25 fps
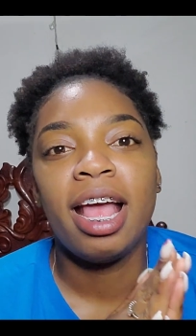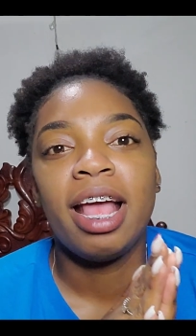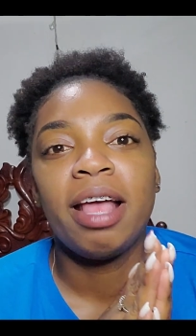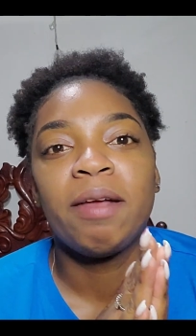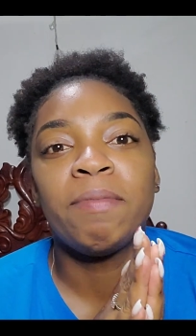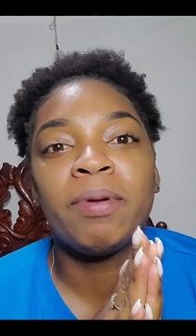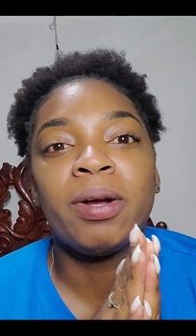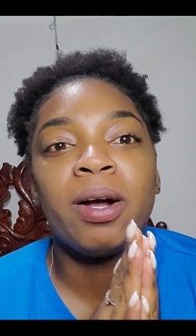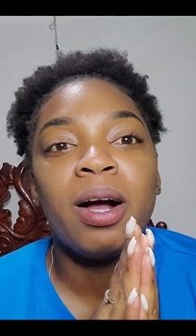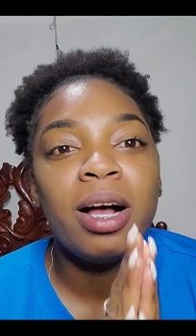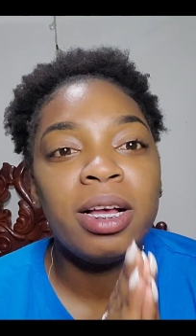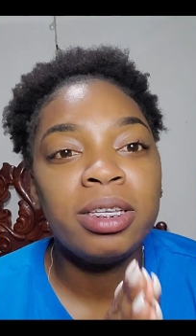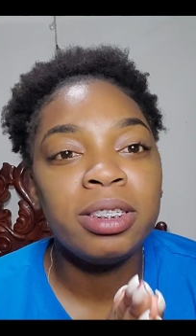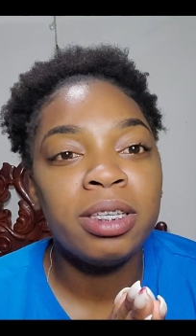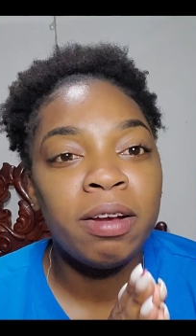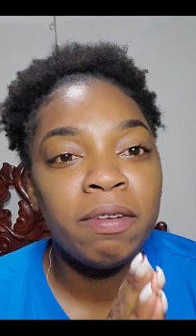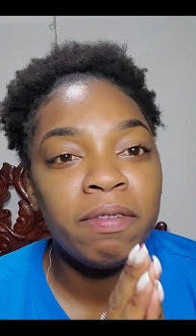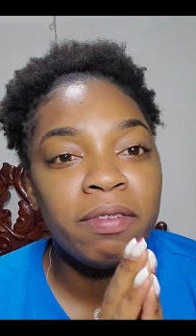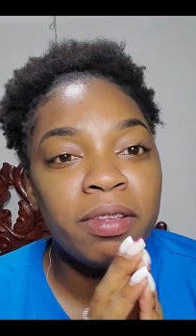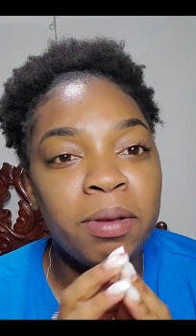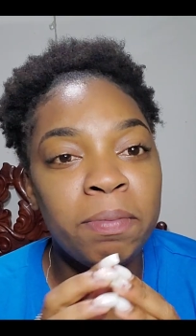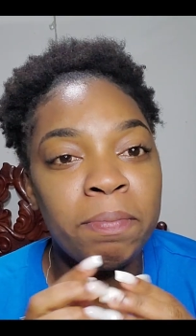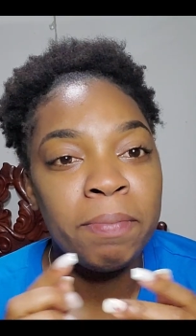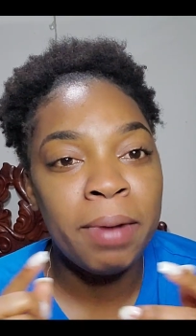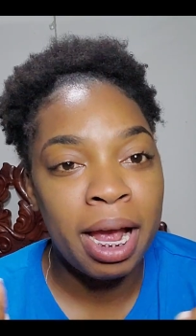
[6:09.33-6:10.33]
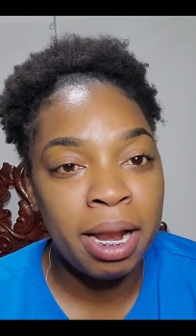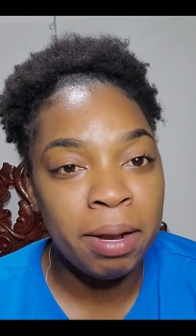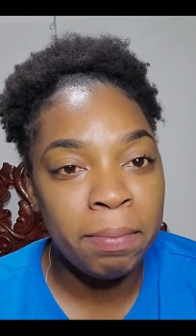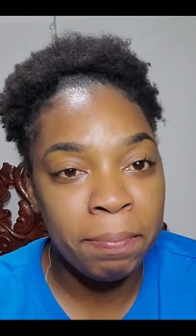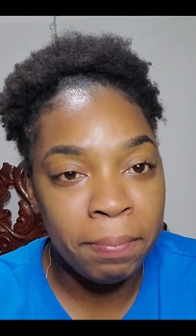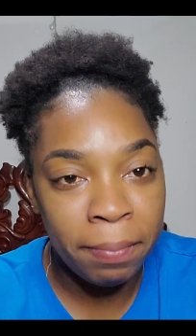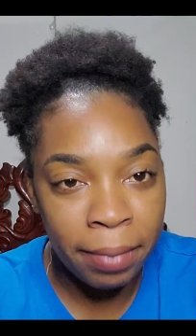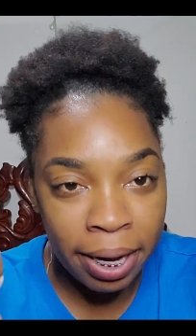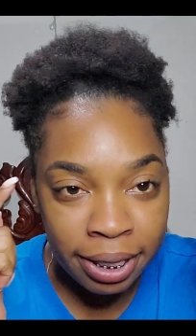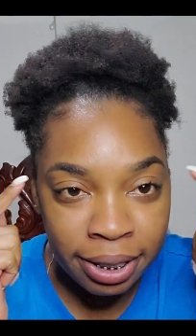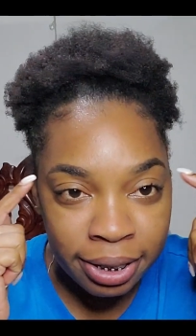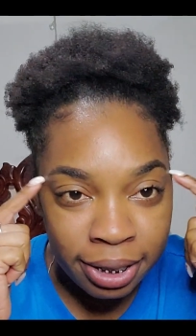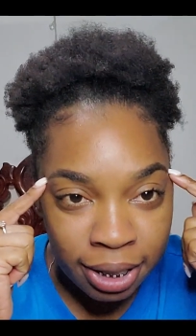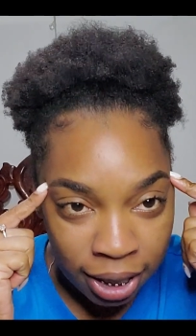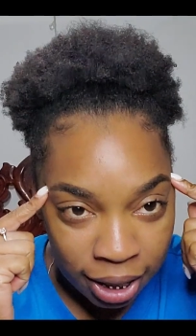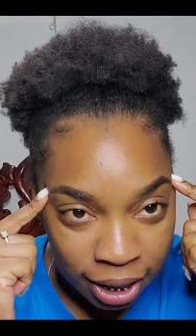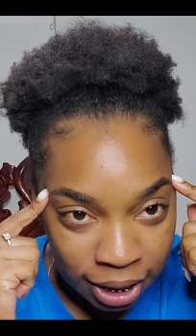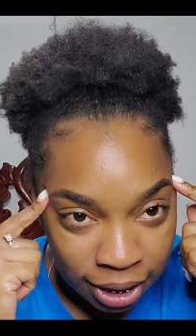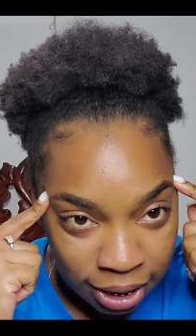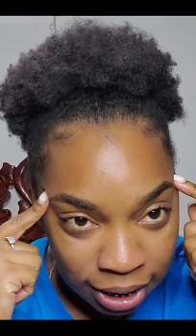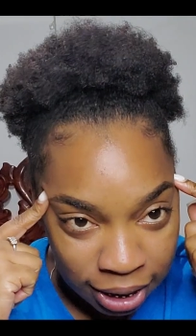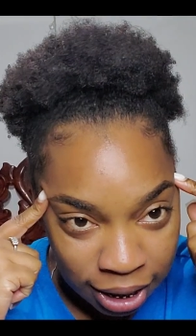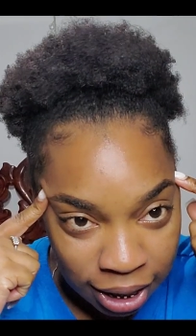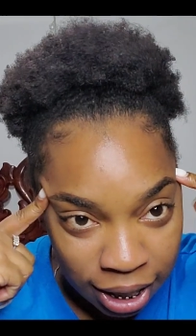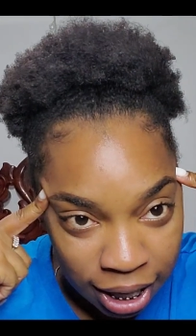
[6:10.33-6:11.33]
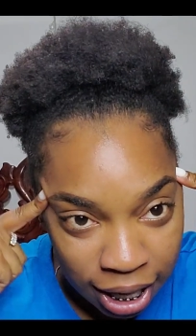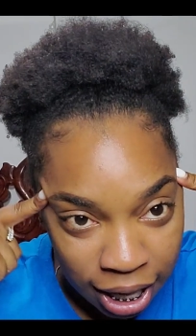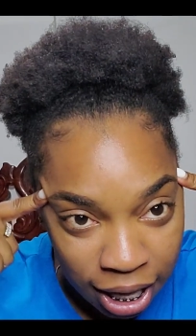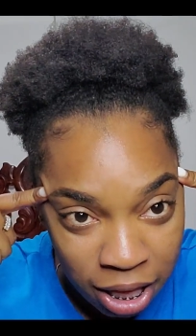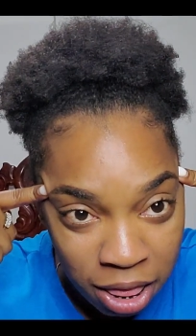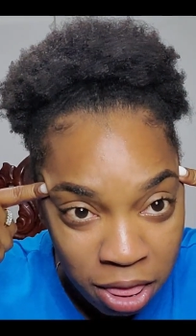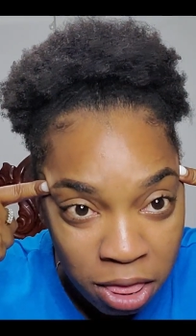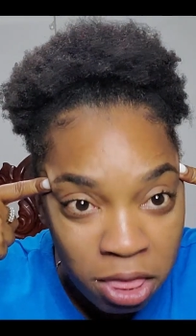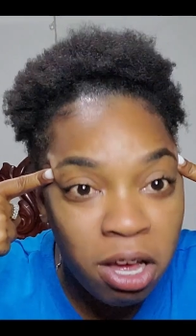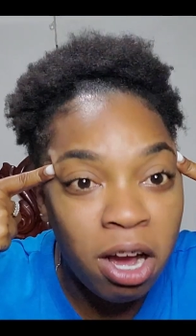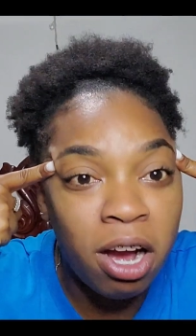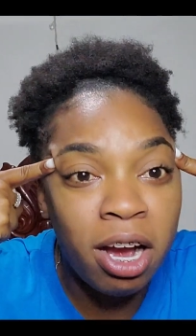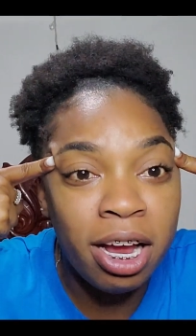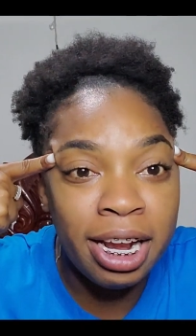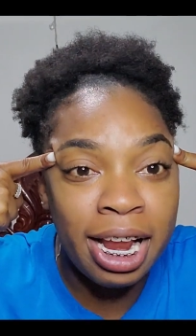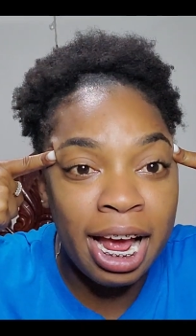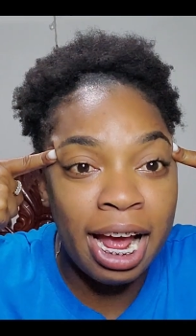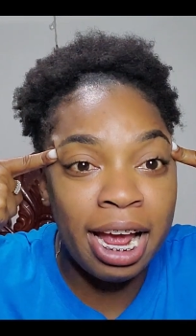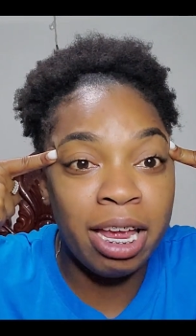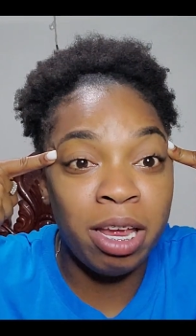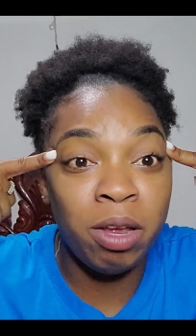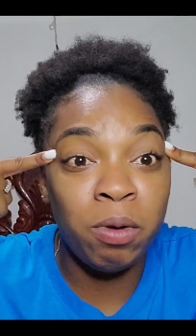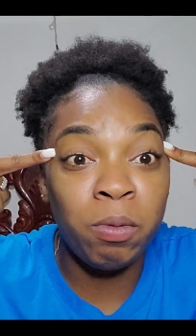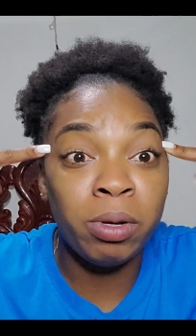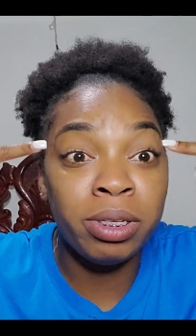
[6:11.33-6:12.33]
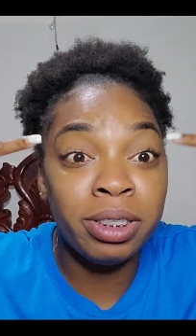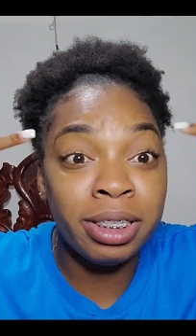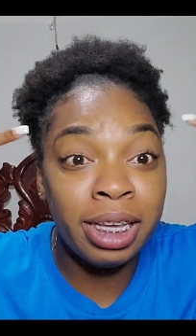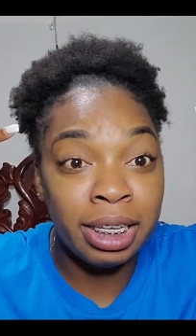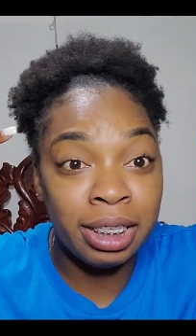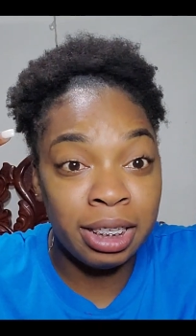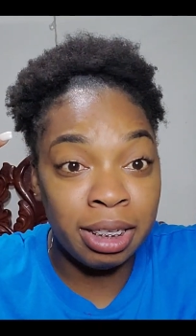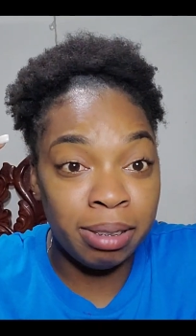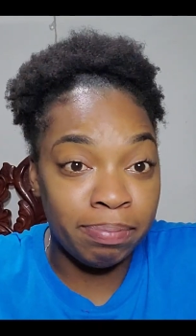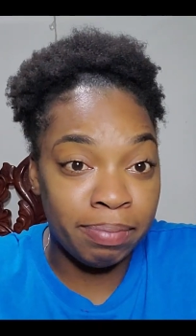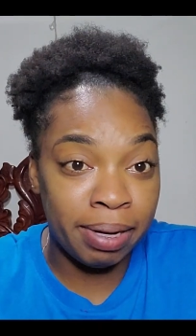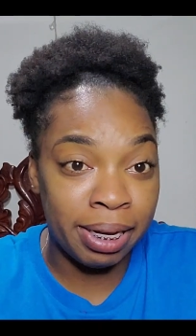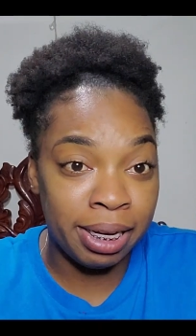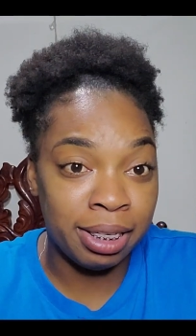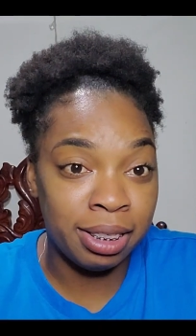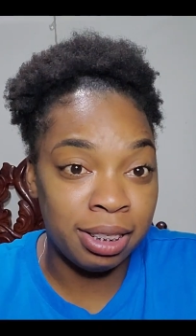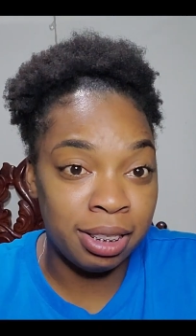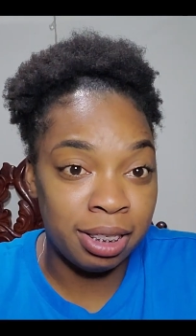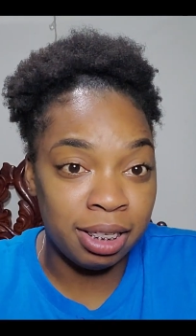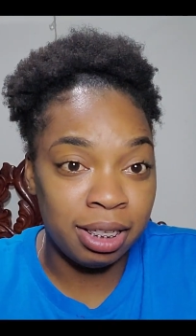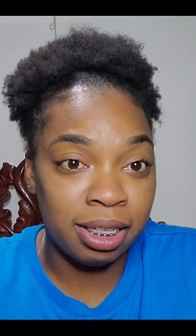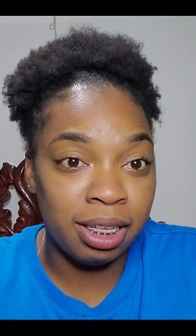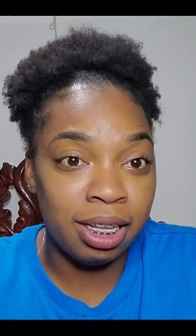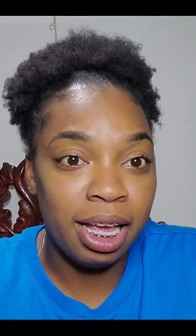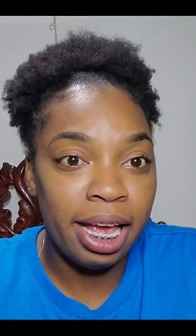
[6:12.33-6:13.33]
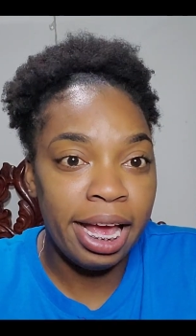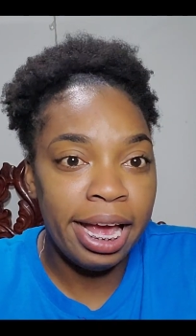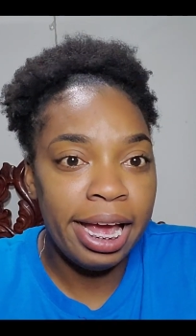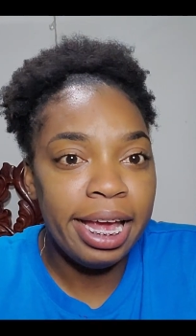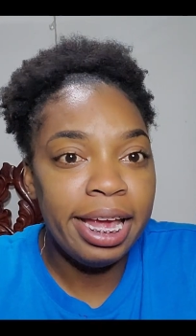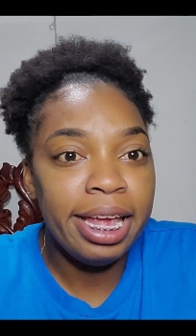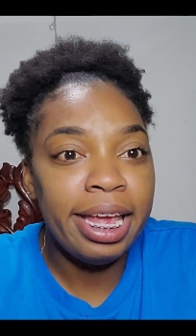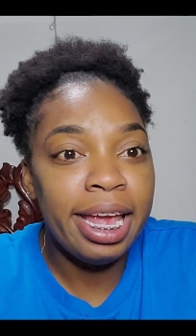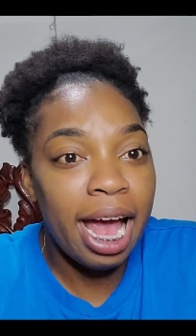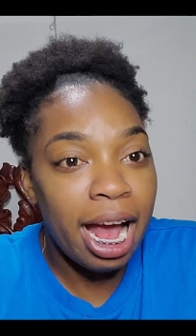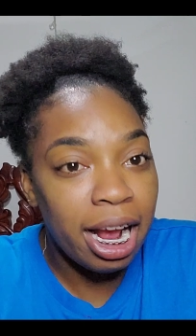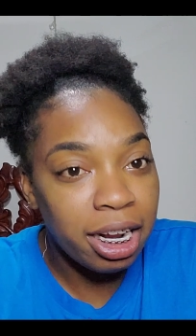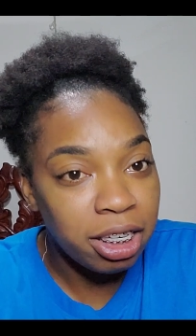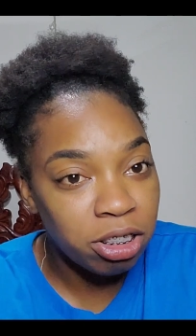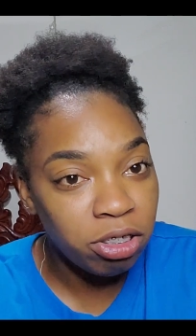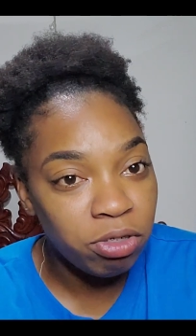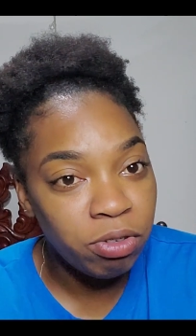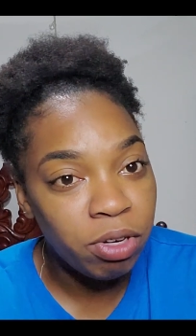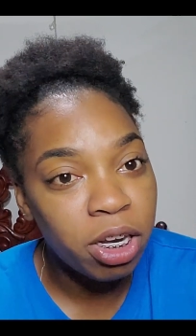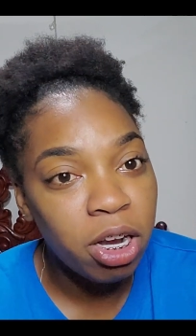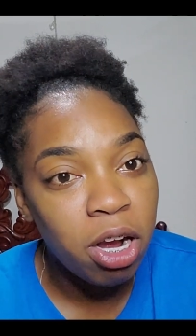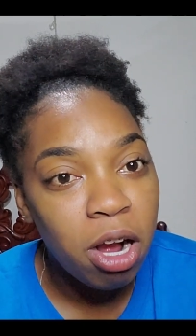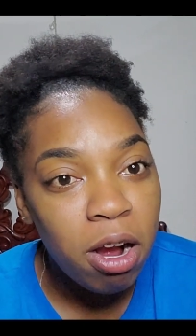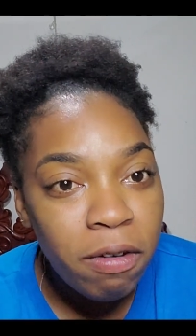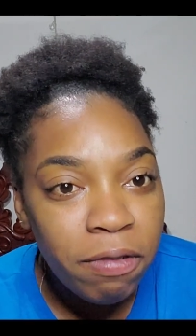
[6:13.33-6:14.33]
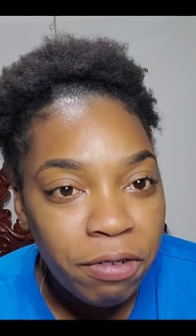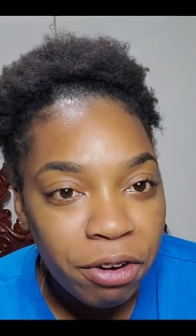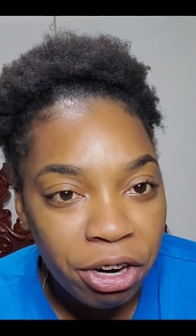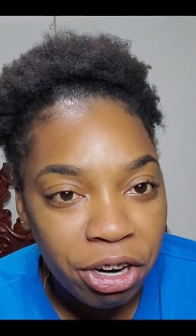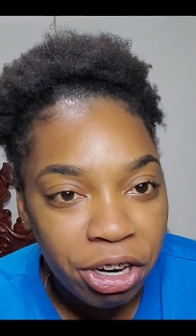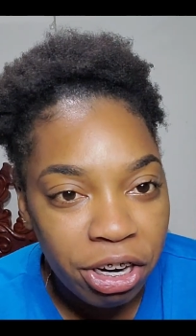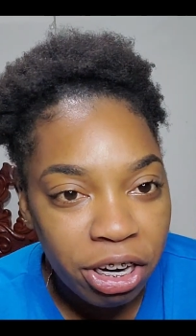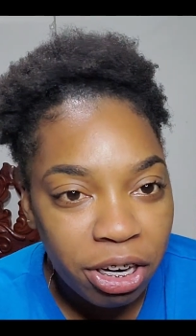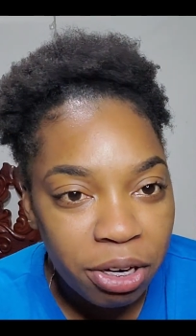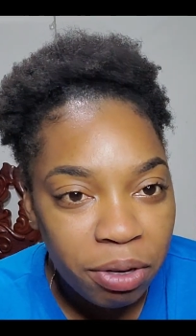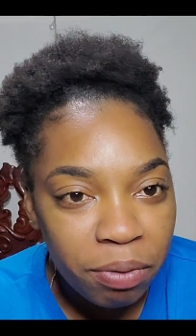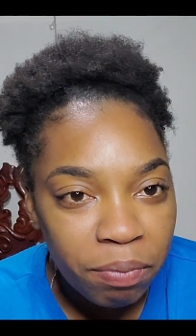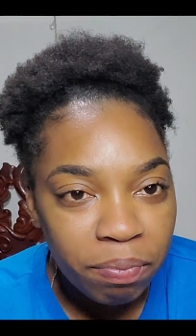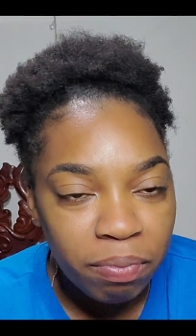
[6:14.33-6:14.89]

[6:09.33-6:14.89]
because of the man mentality, he thought that he was getting medicine. He actually recovered.